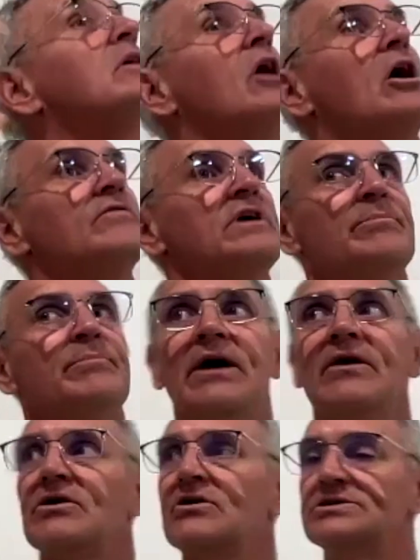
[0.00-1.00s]
overhead
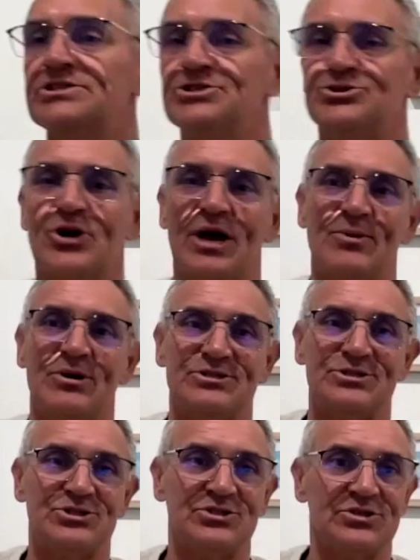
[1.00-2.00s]
power lines and tram
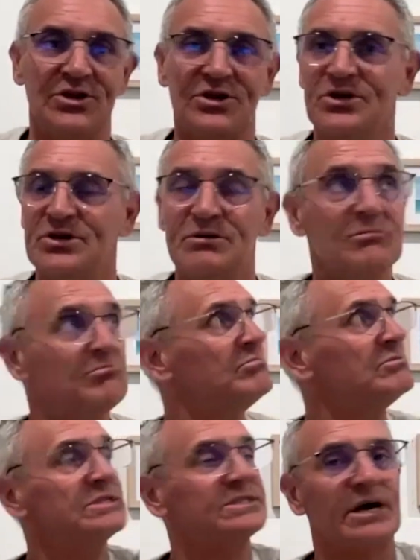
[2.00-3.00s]
lines and
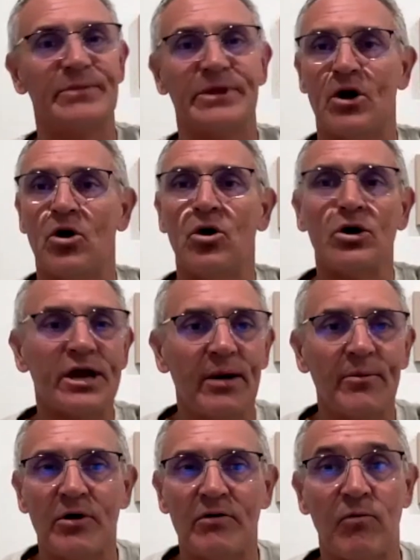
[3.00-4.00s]
something, a hook
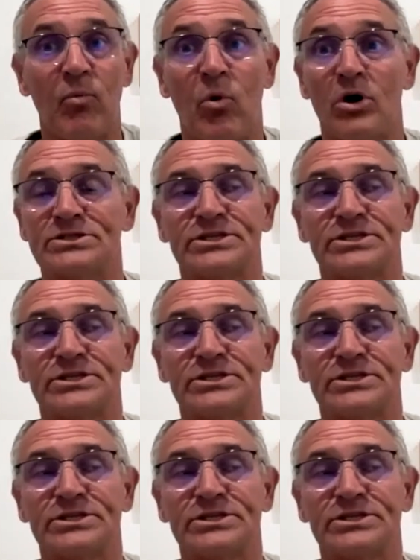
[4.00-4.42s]
come off. What's